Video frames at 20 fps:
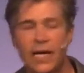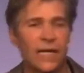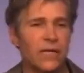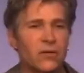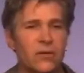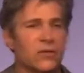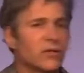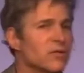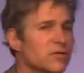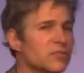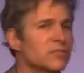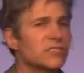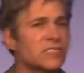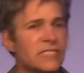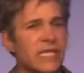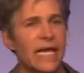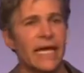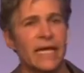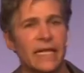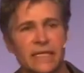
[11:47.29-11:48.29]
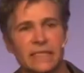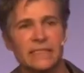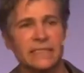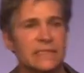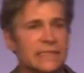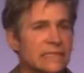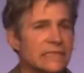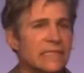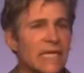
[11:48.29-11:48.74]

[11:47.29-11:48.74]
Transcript: I don't understand it. This is